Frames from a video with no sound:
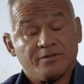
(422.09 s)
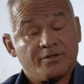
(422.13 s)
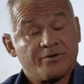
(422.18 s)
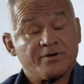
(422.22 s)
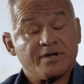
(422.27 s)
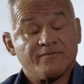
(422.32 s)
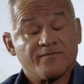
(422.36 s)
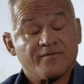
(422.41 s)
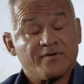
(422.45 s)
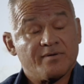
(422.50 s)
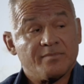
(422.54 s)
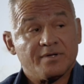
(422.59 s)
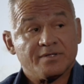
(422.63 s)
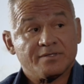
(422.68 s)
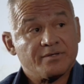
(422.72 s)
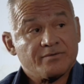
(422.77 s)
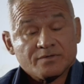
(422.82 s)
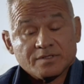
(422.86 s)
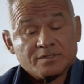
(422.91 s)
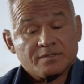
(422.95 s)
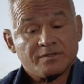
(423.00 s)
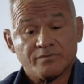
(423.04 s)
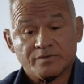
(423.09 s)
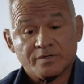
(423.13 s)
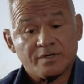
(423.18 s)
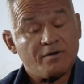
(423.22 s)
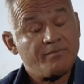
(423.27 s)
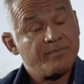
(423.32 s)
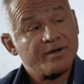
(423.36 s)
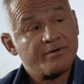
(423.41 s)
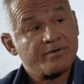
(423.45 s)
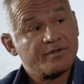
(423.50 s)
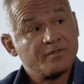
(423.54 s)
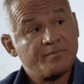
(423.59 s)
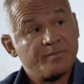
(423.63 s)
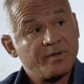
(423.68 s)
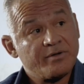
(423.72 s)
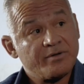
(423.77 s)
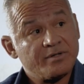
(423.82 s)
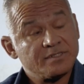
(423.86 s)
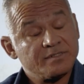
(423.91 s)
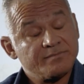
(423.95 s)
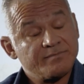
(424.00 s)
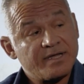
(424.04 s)
learning from it. There's no better
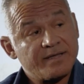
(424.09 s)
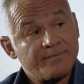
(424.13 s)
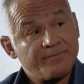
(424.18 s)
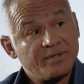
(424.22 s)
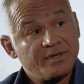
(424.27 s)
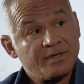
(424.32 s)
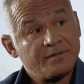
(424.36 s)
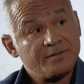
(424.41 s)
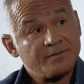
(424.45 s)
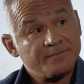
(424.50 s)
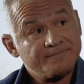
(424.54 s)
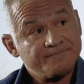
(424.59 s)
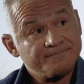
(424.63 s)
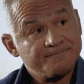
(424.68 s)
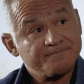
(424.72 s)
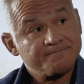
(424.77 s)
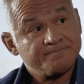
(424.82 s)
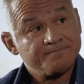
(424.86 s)
experience, in my opinion. Do